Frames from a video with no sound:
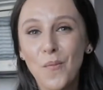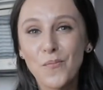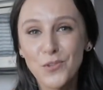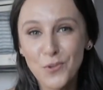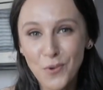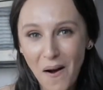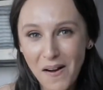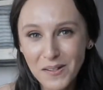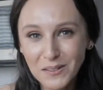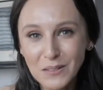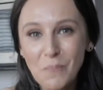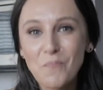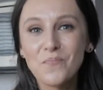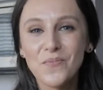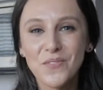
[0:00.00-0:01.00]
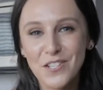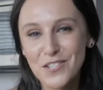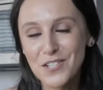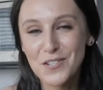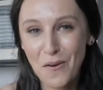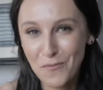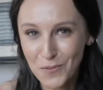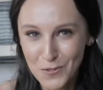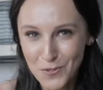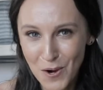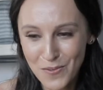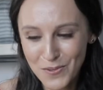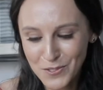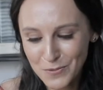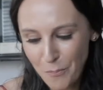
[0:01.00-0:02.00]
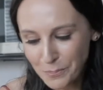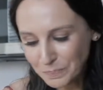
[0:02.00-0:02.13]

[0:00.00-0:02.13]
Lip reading: You guys need to definitely try this.